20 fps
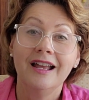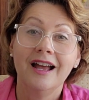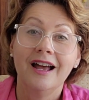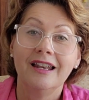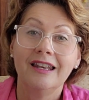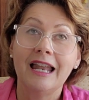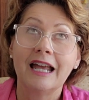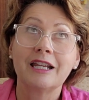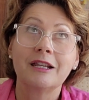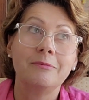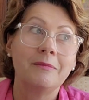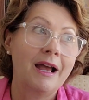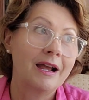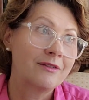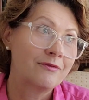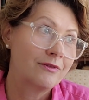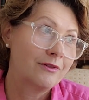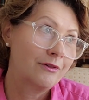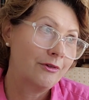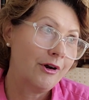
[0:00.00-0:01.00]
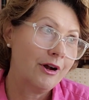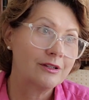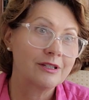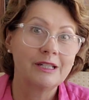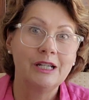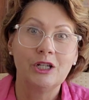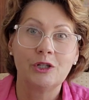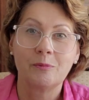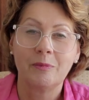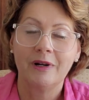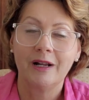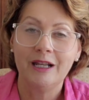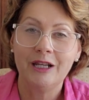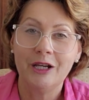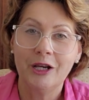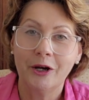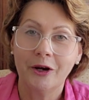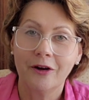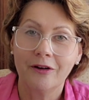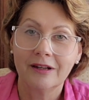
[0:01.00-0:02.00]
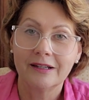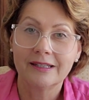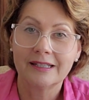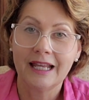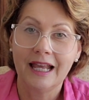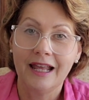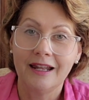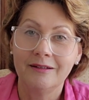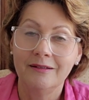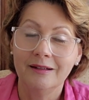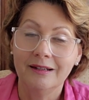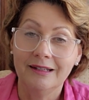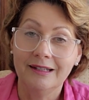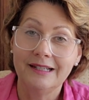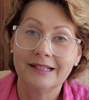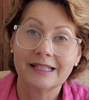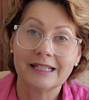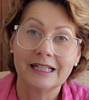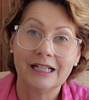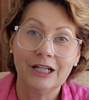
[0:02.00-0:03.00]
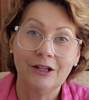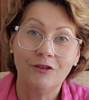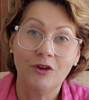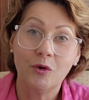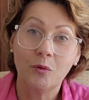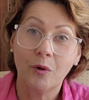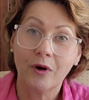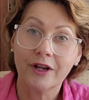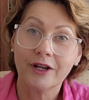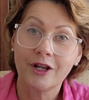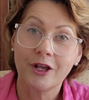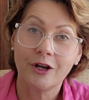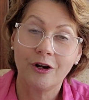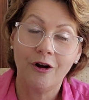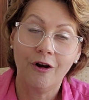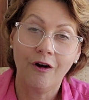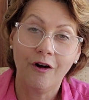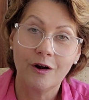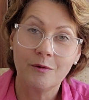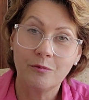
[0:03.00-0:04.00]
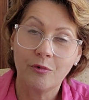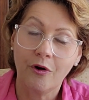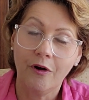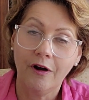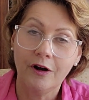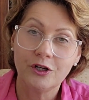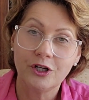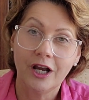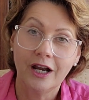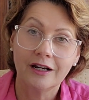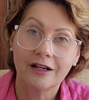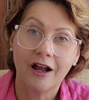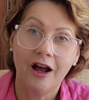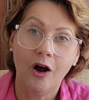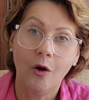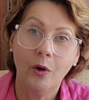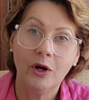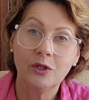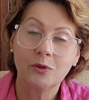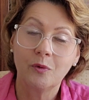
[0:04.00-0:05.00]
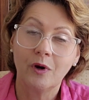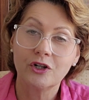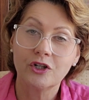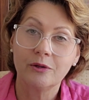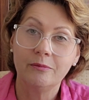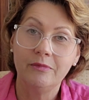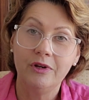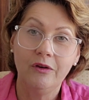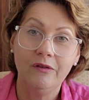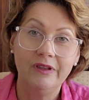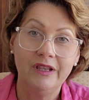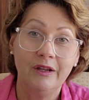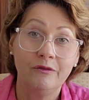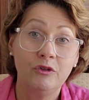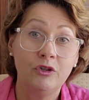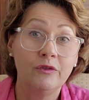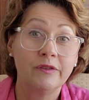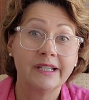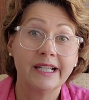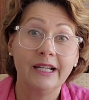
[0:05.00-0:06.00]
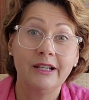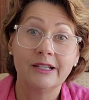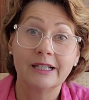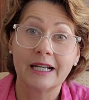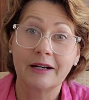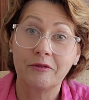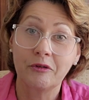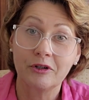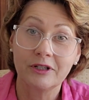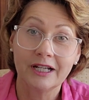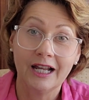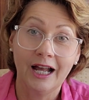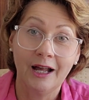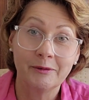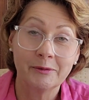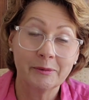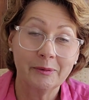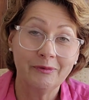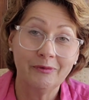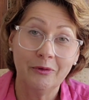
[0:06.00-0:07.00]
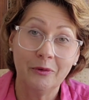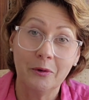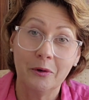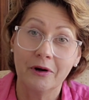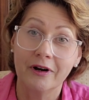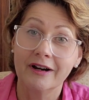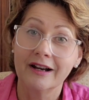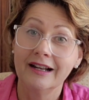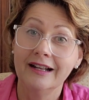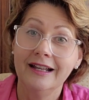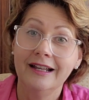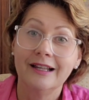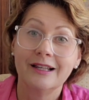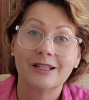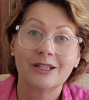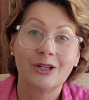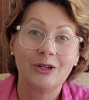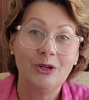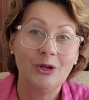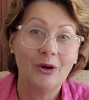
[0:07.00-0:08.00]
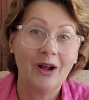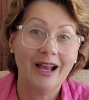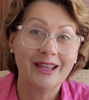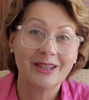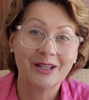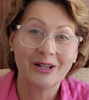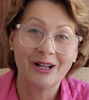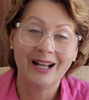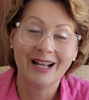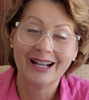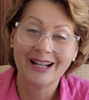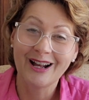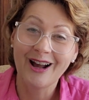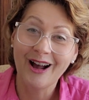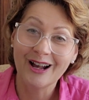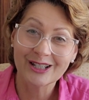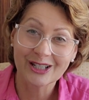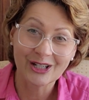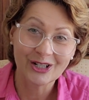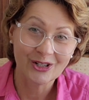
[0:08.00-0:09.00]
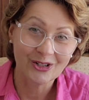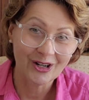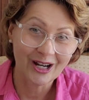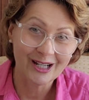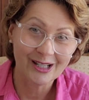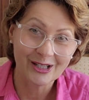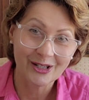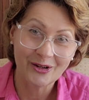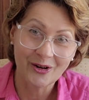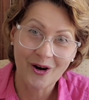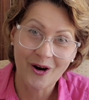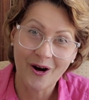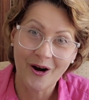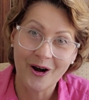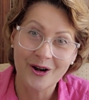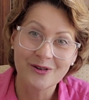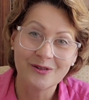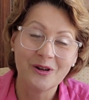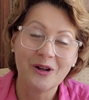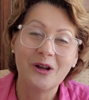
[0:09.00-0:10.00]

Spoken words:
like my cross stitch buddy Carolyn said, listen, if you're working on a hard project, always watch a movie that you've seen several times before, so you don't have to concentrate so hard